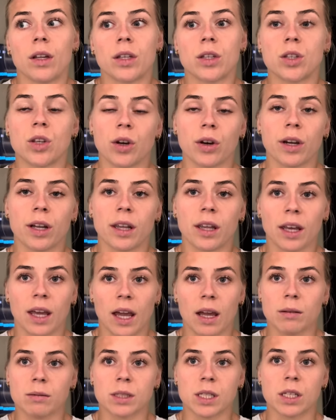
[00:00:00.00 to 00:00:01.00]
During the
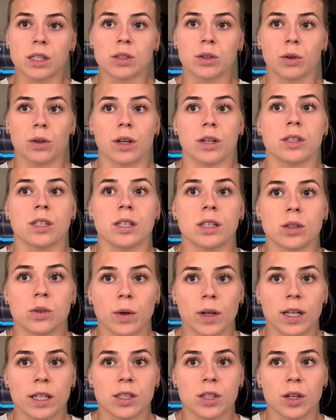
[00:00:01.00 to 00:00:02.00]
games in
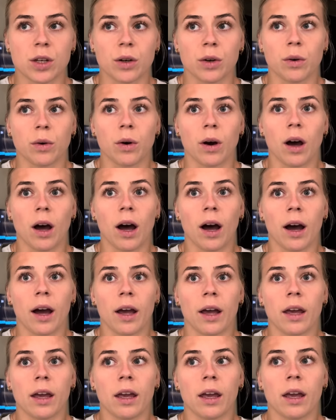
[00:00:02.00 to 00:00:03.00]
2022,
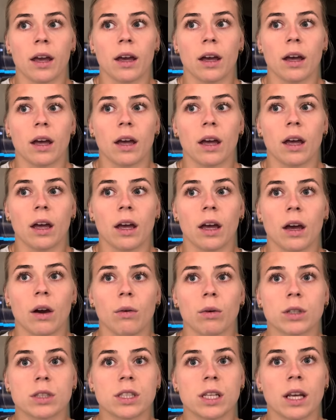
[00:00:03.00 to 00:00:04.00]
I
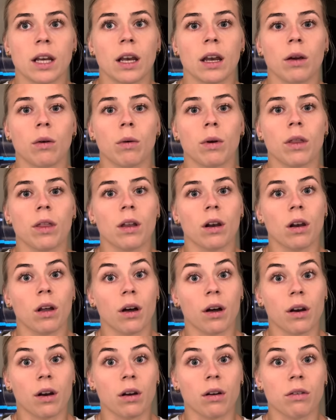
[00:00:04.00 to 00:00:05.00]
was dealing with a
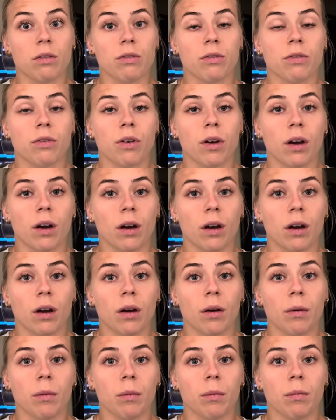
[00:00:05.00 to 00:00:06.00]
lot
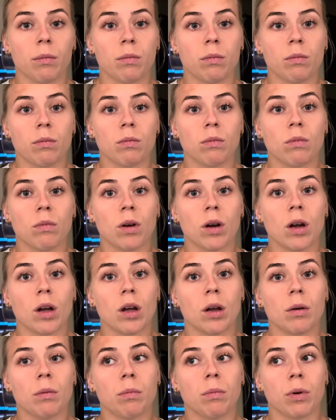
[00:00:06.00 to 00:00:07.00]
of
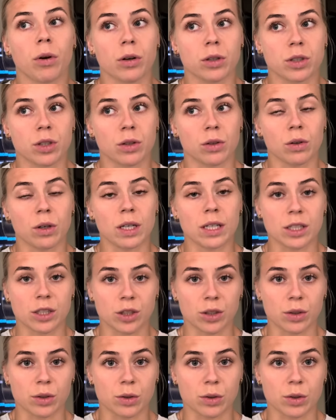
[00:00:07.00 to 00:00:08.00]
personal
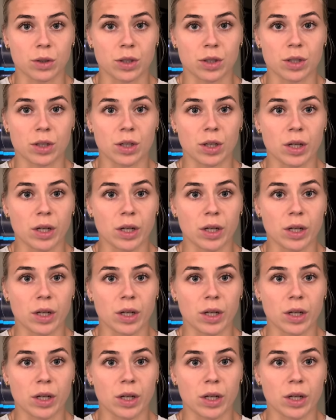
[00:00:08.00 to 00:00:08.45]
issues